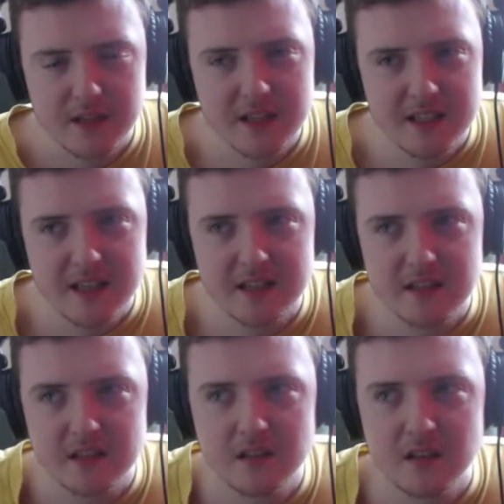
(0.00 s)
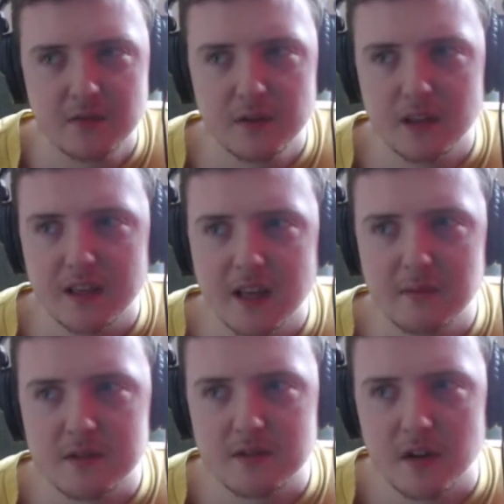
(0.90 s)
These days, I feel like
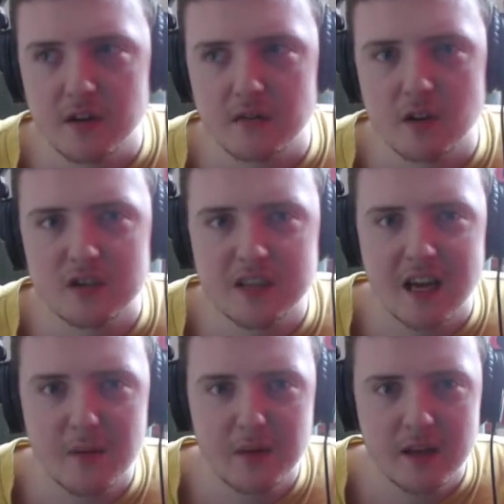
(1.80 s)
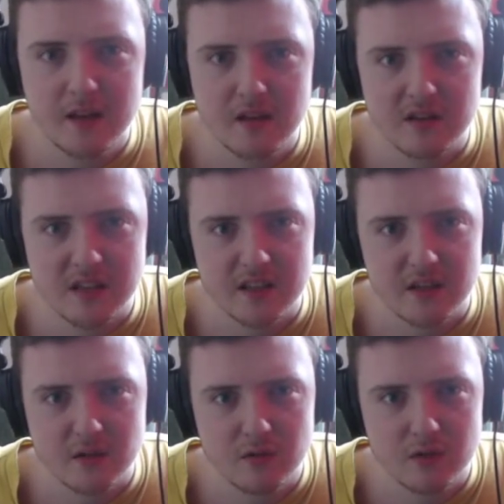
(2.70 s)
games have kind of lost that a bit because they
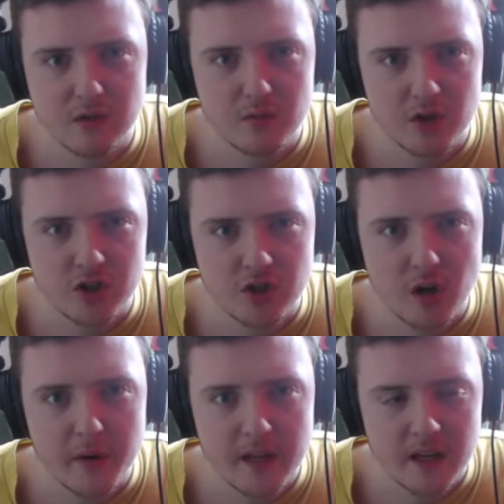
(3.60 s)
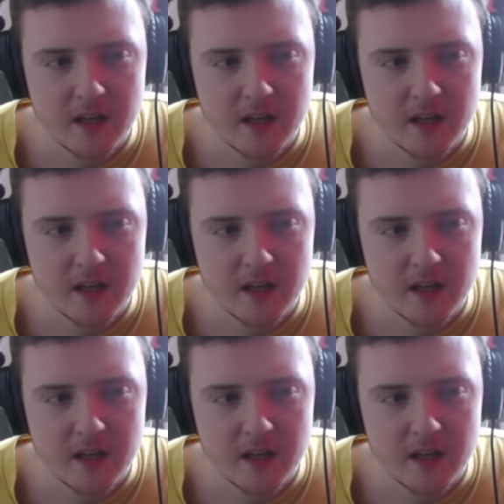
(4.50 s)
do too much showing